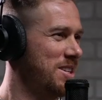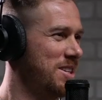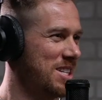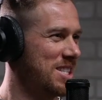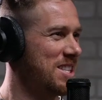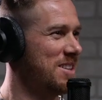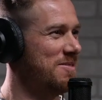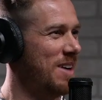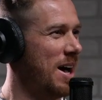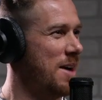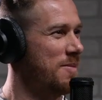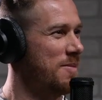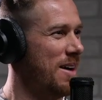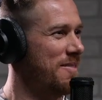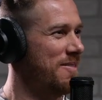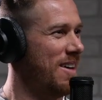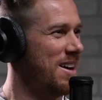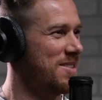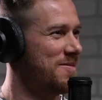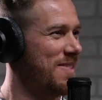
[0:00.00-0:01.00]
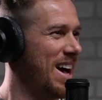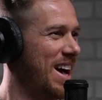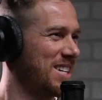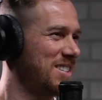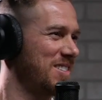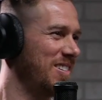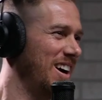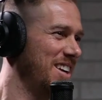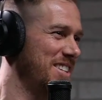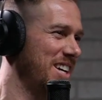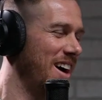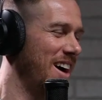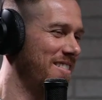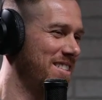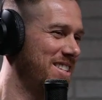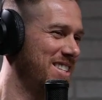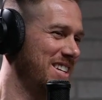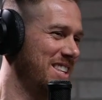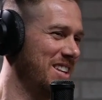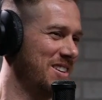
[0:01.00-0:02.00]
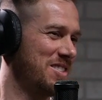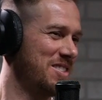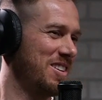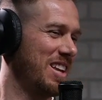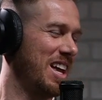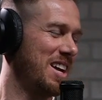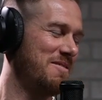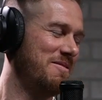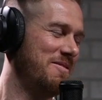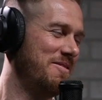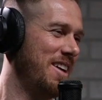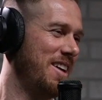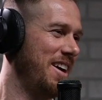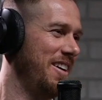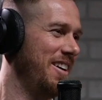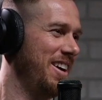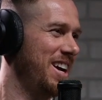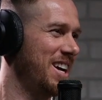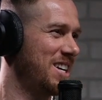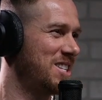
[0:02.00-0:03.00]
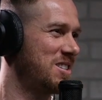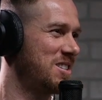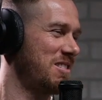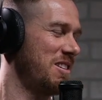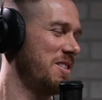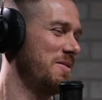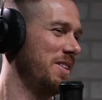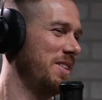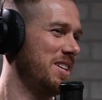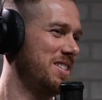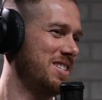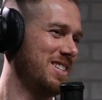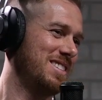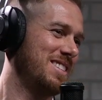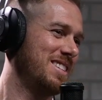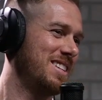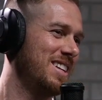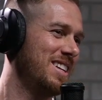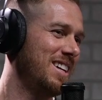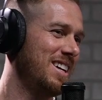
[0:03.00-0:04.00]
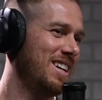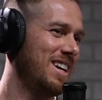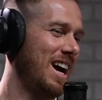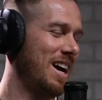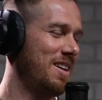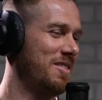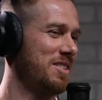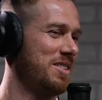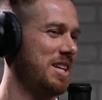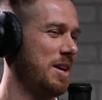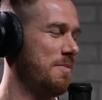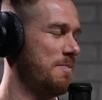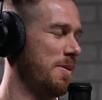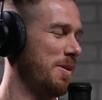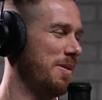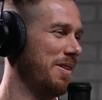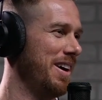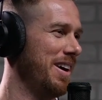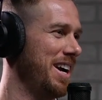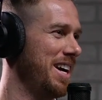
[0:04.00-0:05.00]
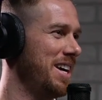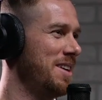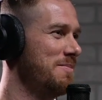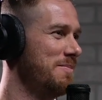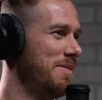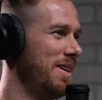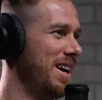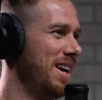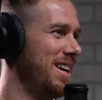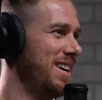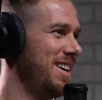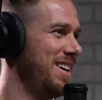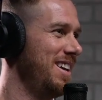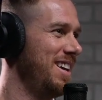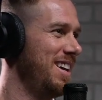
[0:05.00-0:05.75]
just the 5x5 back squats. Obviously, those are like very extremely just, I don't want to say boring, but